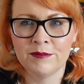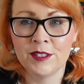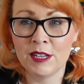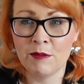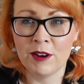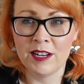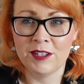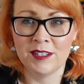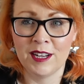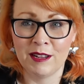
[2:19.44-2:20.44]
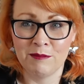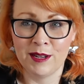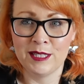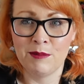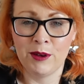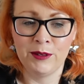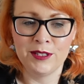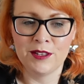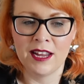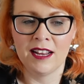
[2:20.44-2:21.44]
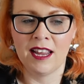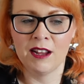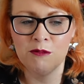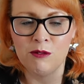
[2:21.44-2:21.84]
deliberation time, I suppose, to think like,